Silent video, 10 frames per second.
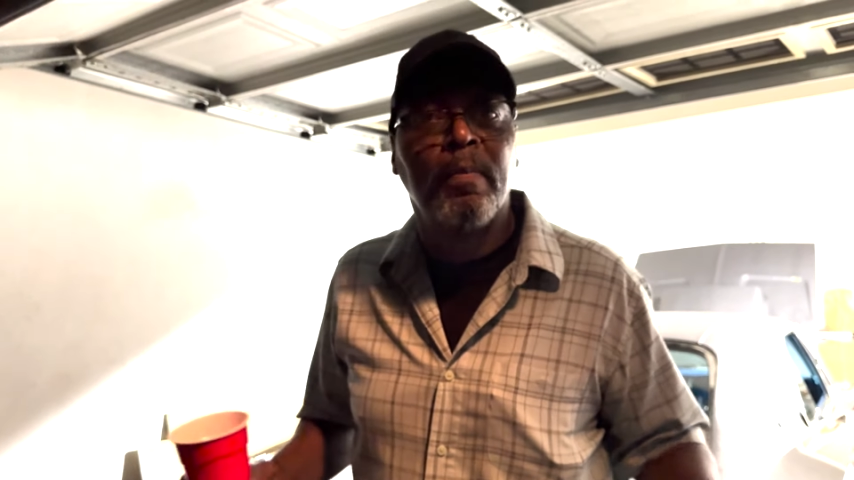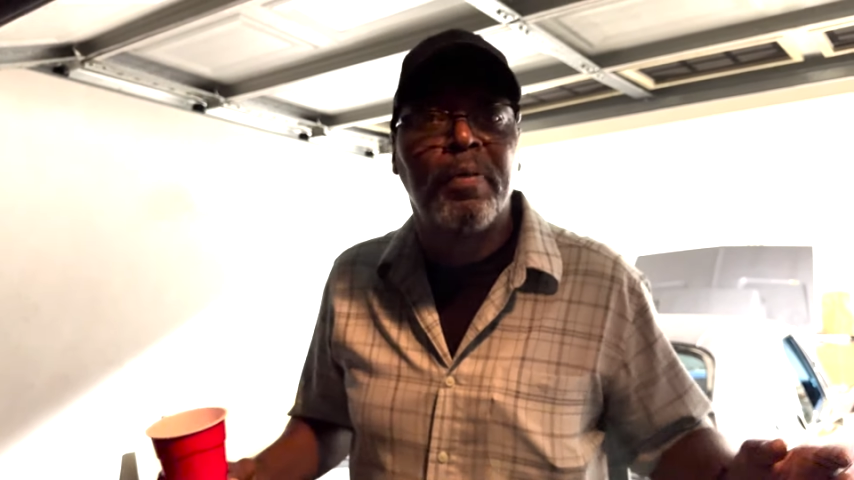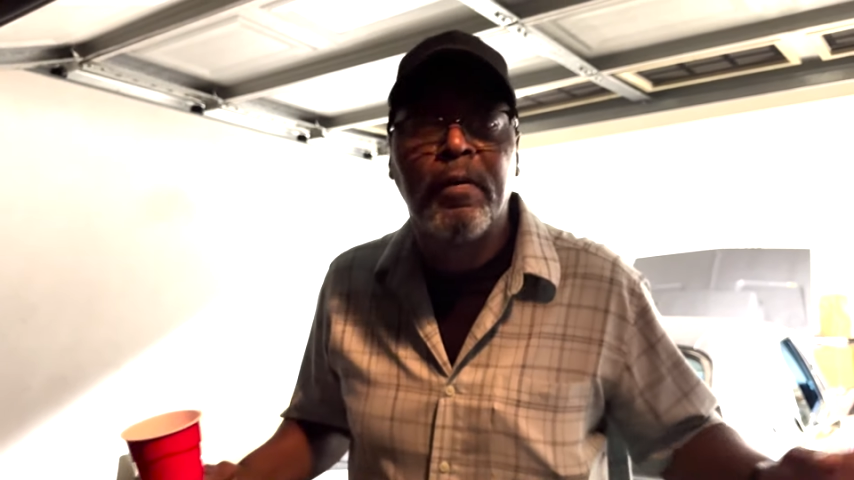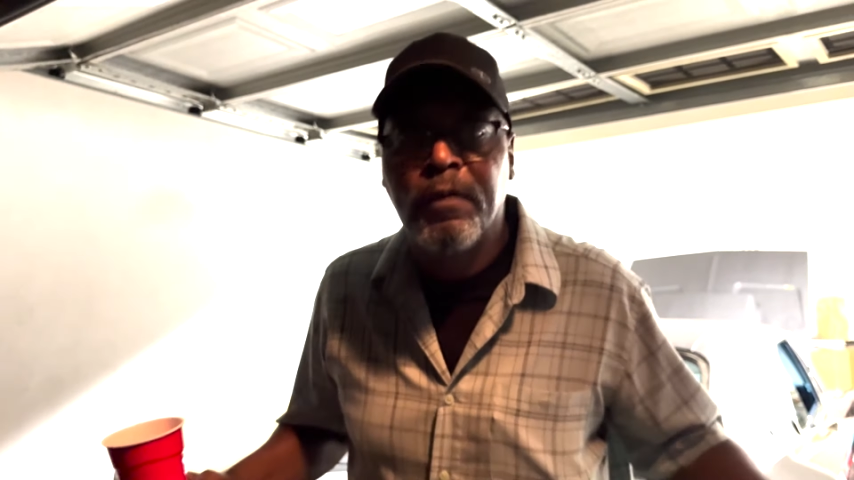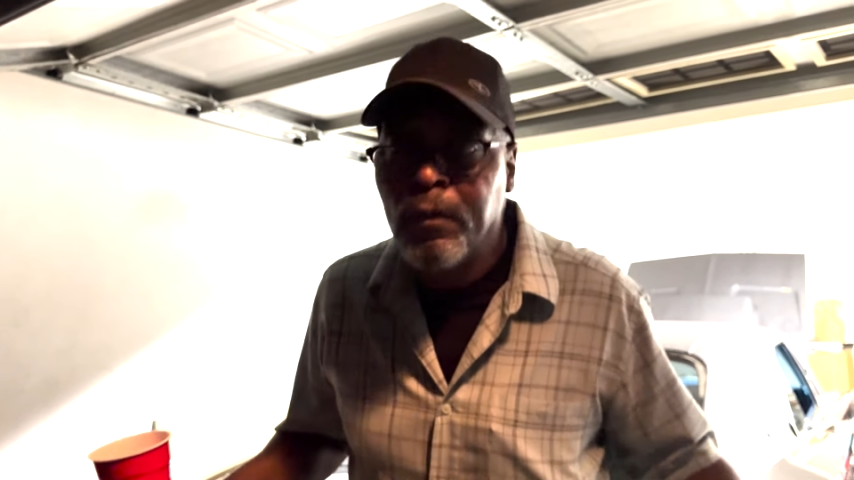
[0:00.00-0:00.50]

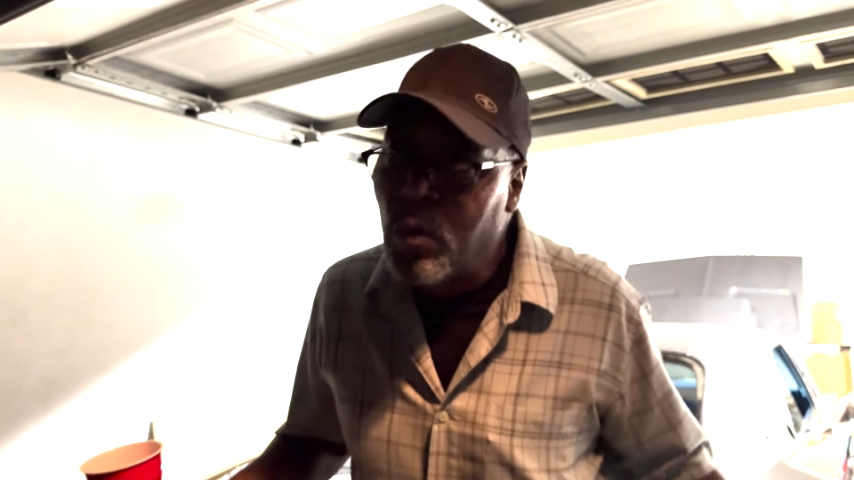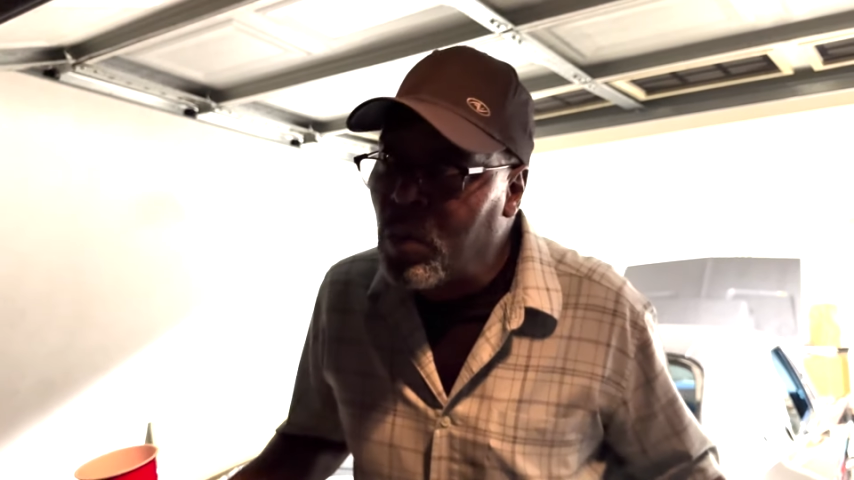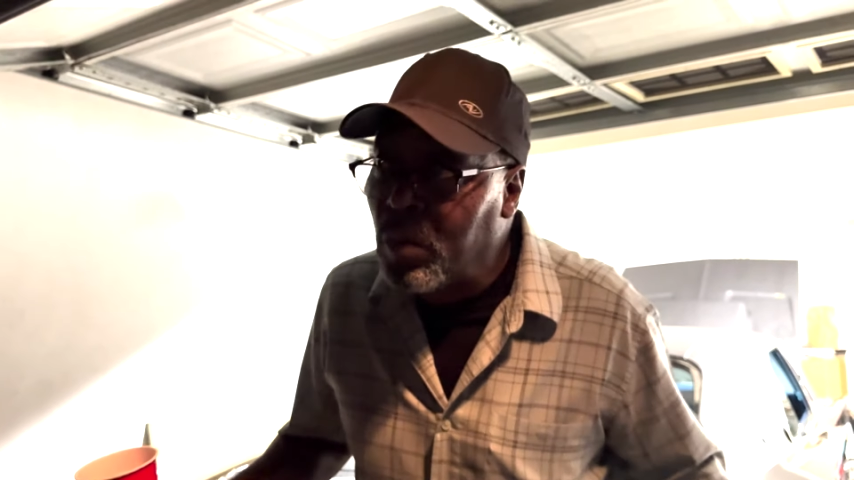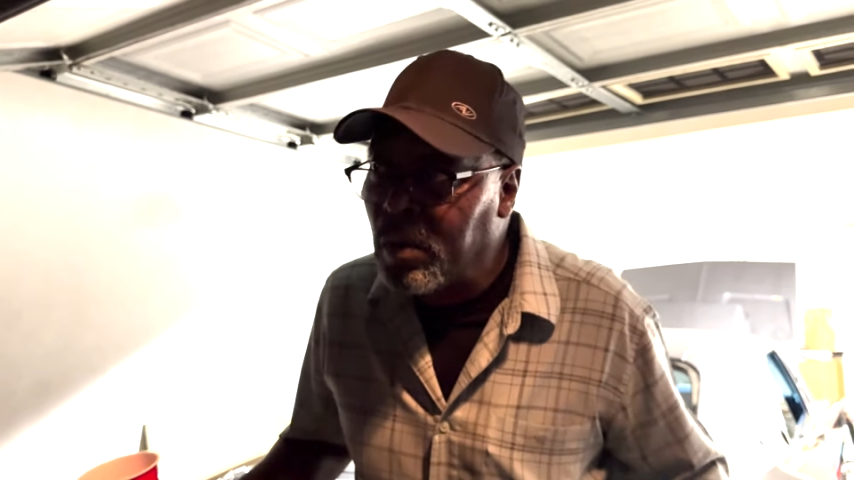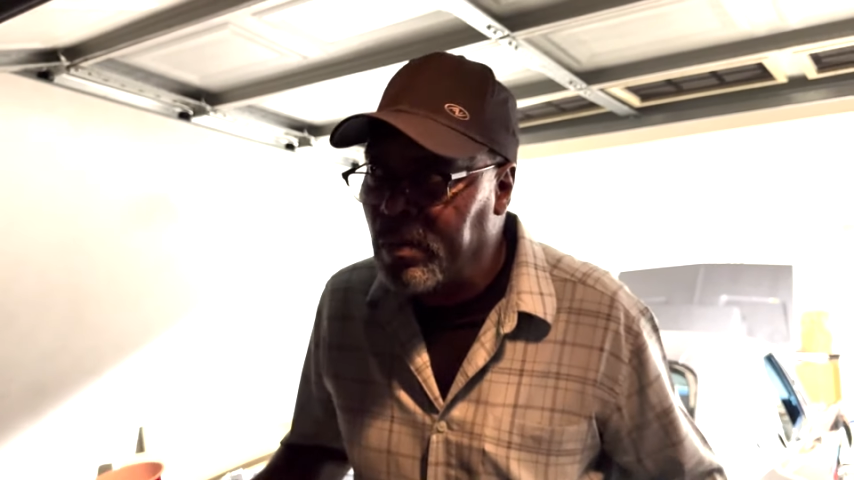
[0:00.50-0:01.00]

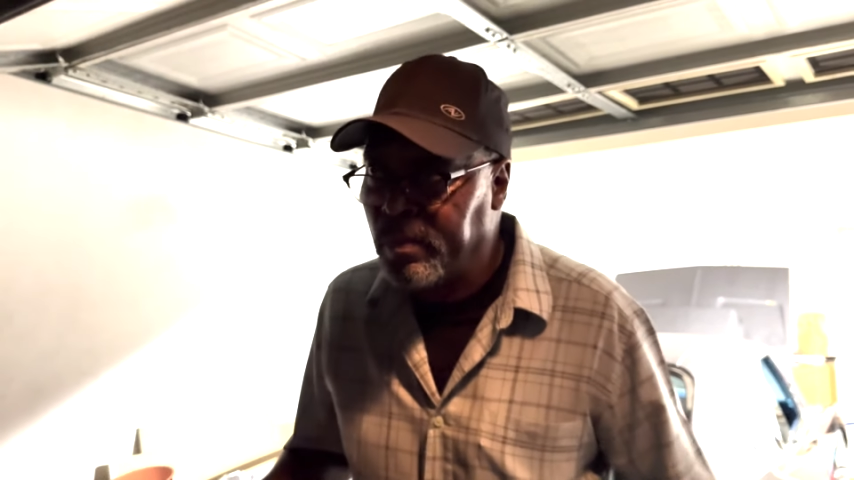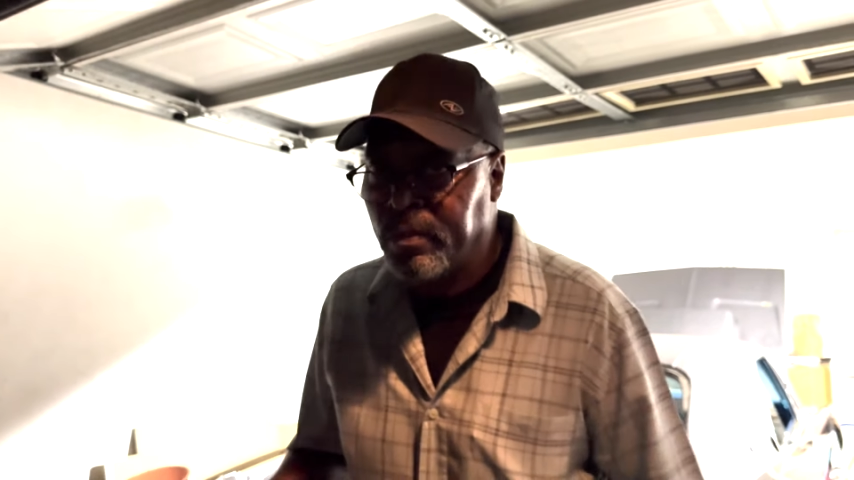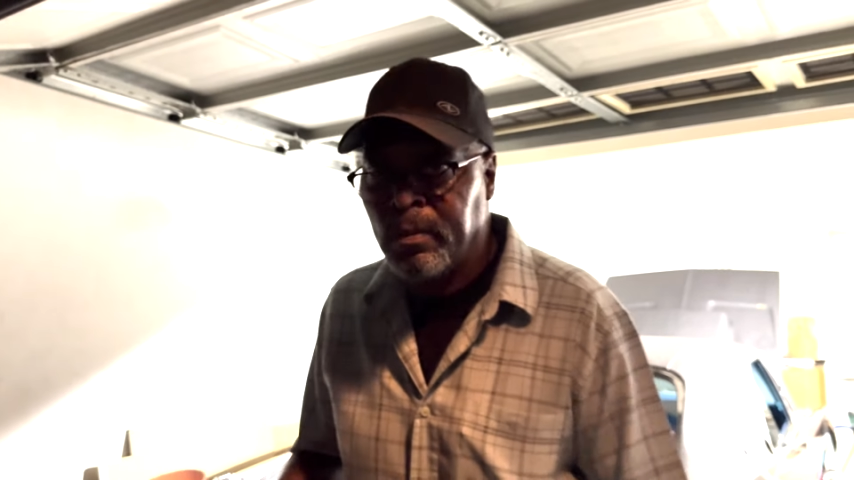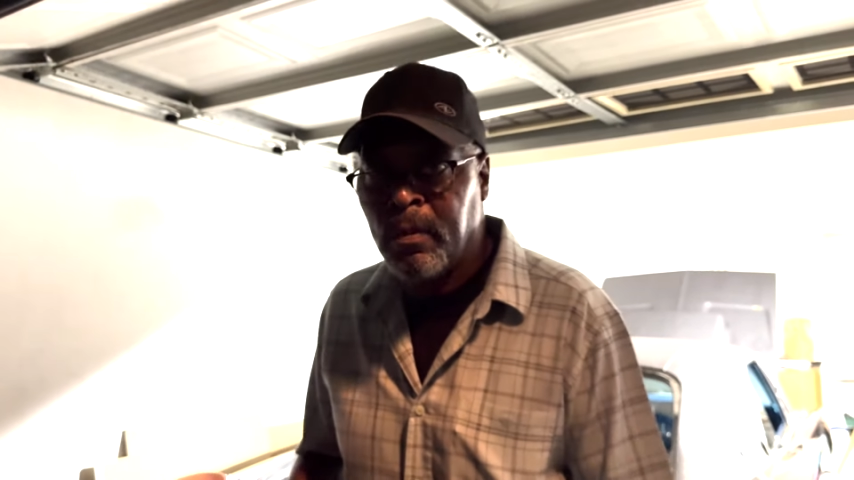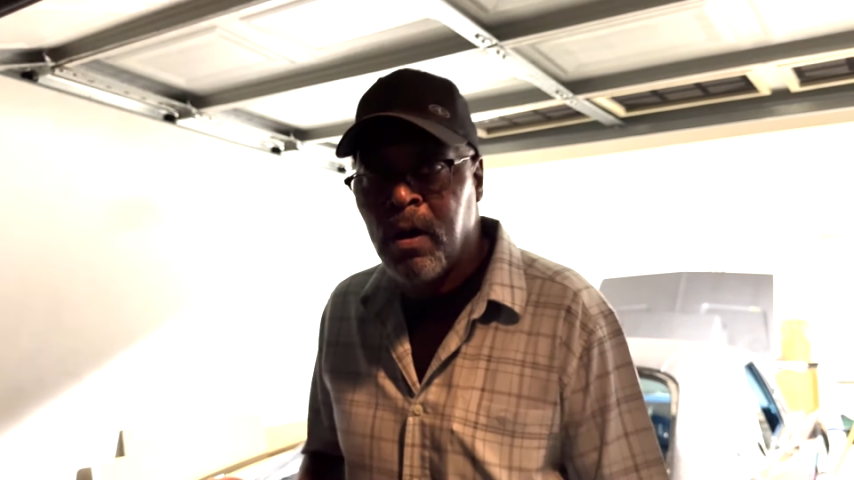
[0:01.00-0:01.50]
Perform.
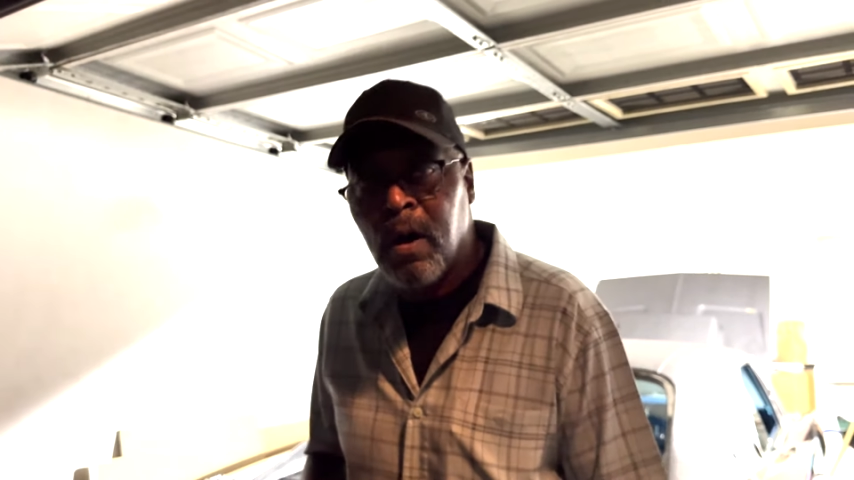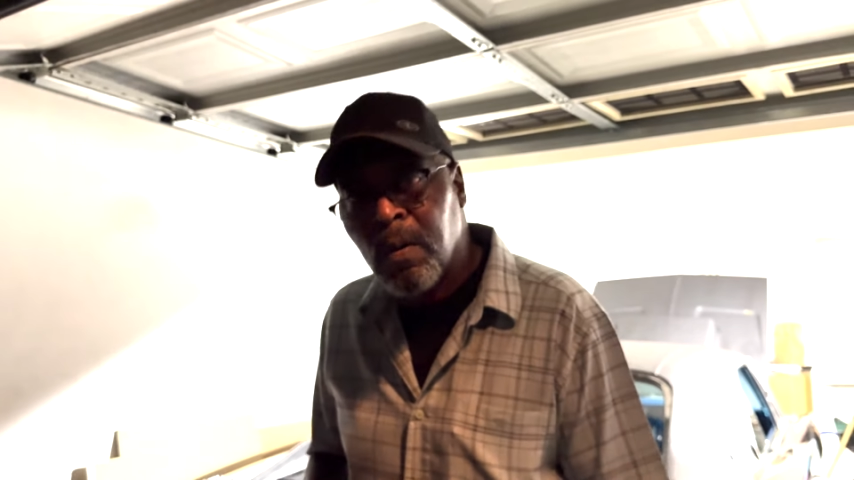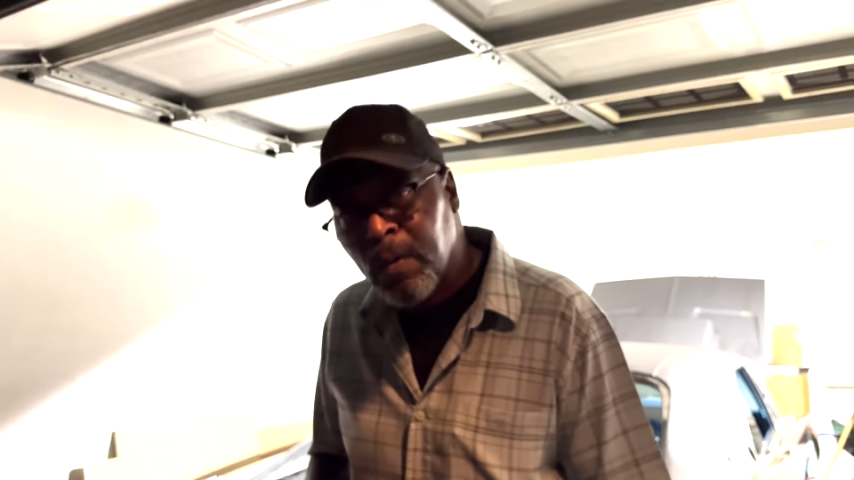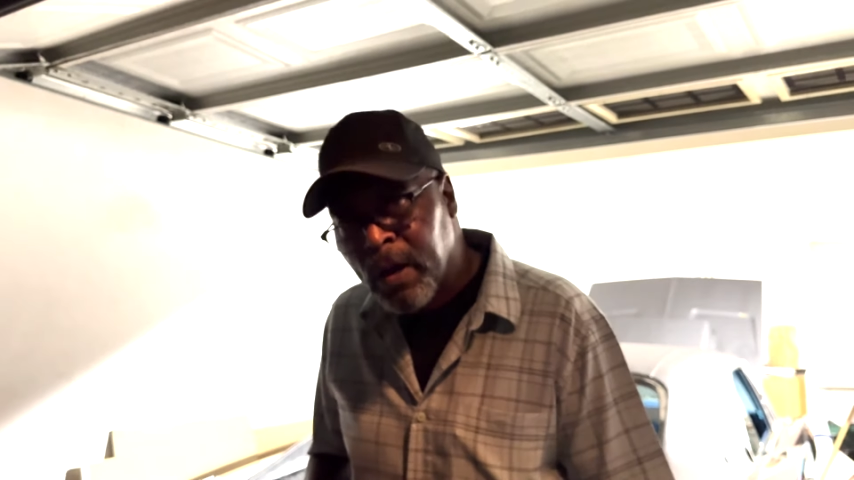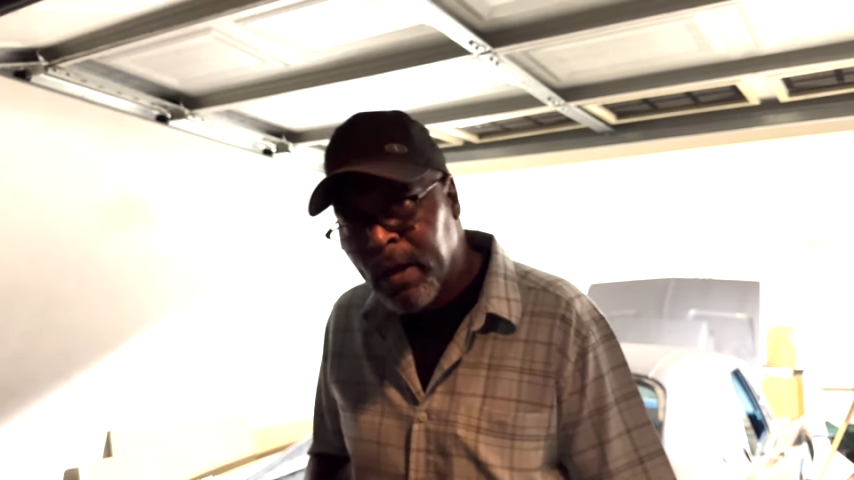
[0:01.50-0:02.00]
All right.